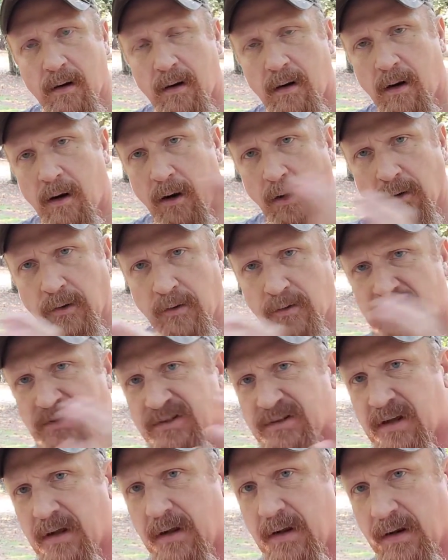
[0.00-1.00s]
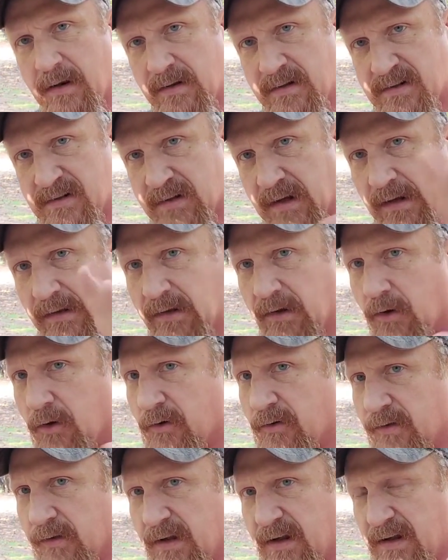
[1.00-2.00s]
heart notes, slightly
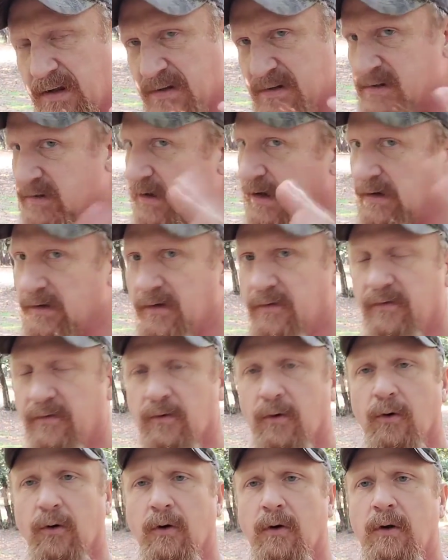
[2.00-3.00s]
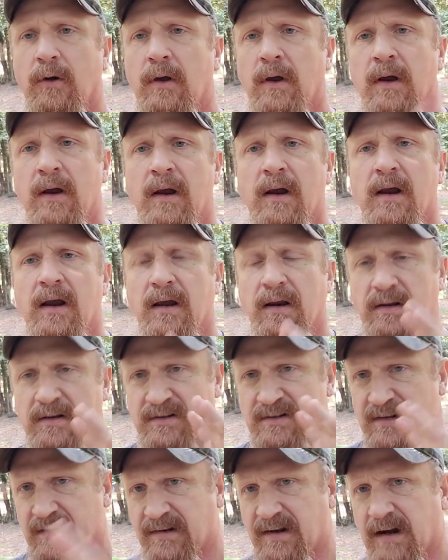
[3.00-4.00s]
earthy, slightly floral. It is
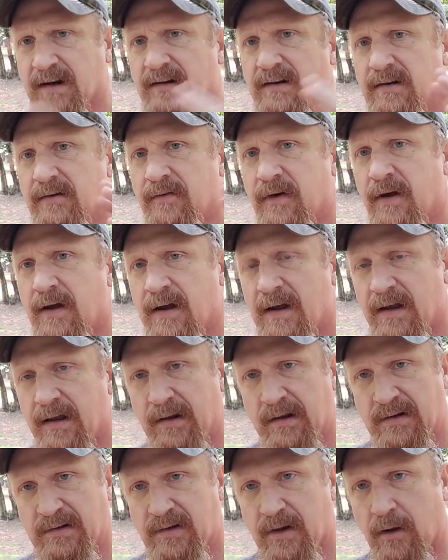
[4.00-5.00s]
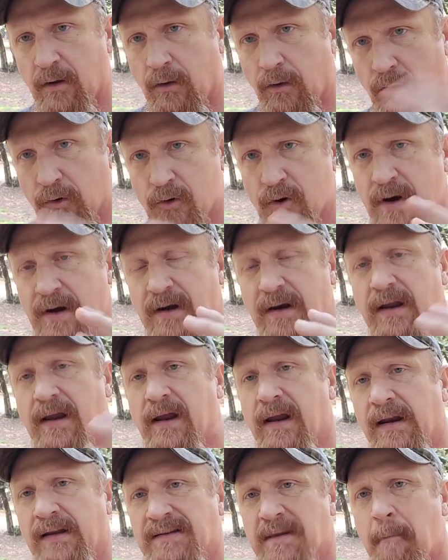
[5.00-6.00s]
seductive, it is alluring,
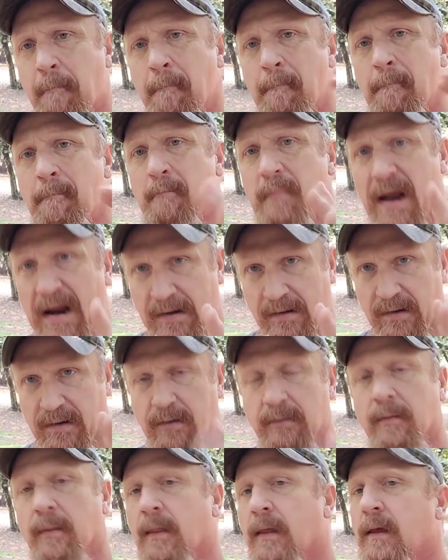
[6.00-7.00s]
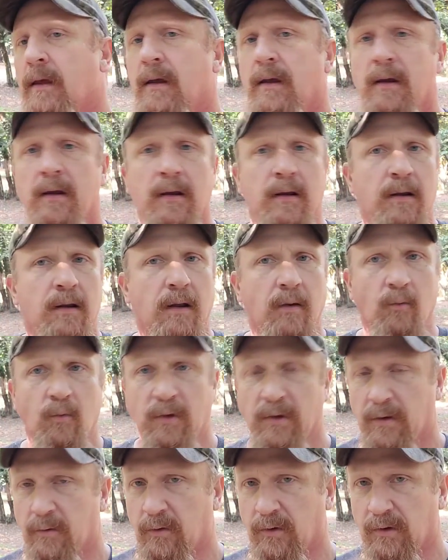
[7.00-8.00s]
it is a magnet. It
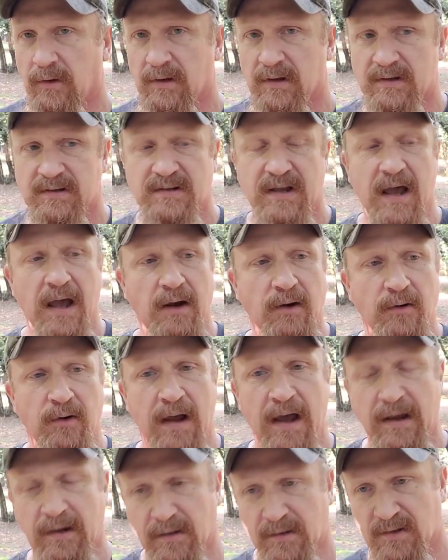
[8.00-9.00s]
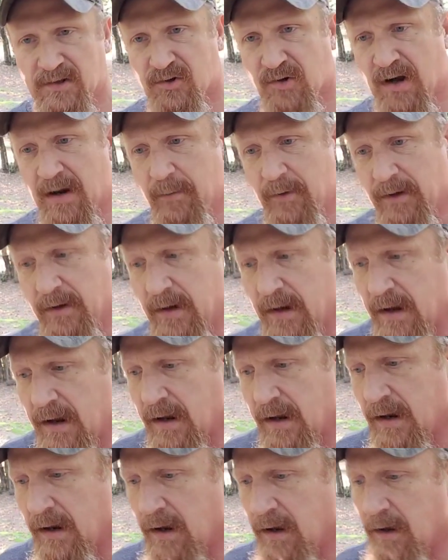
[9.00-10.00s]
really, really is. I don't know how to describe it.
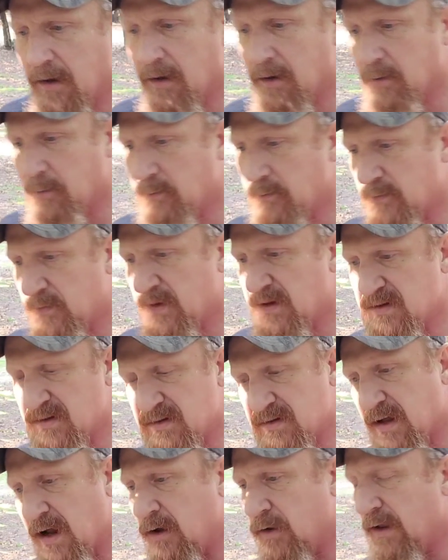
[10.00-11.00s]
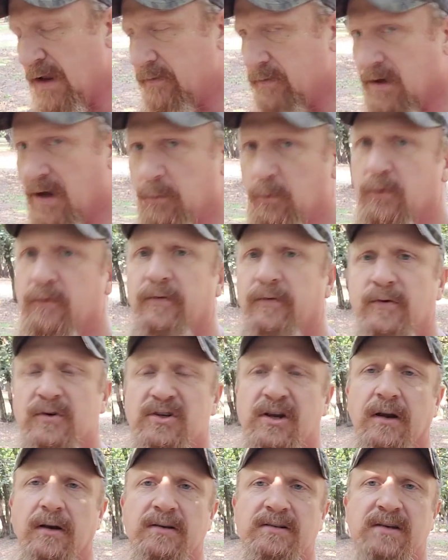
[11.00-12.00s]
Um, this is, I only have a couple of
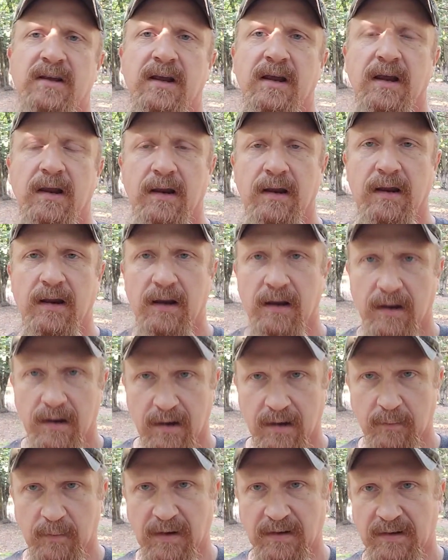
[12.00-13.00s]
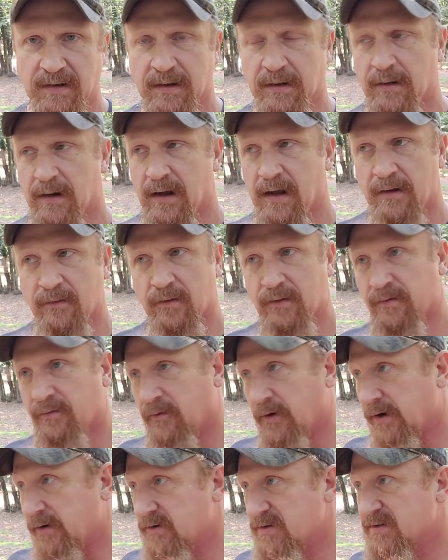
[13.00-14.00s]
fougères in my den out of all the
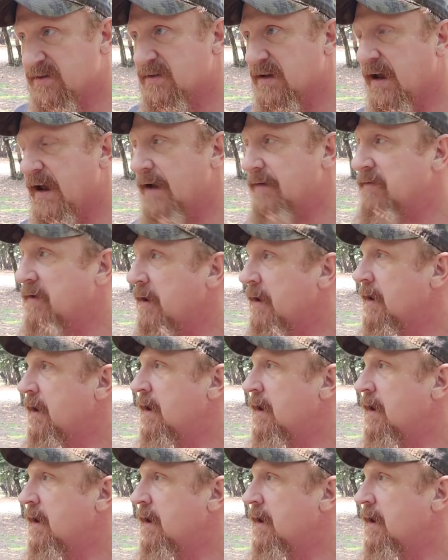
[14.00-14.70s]
fragrances I have.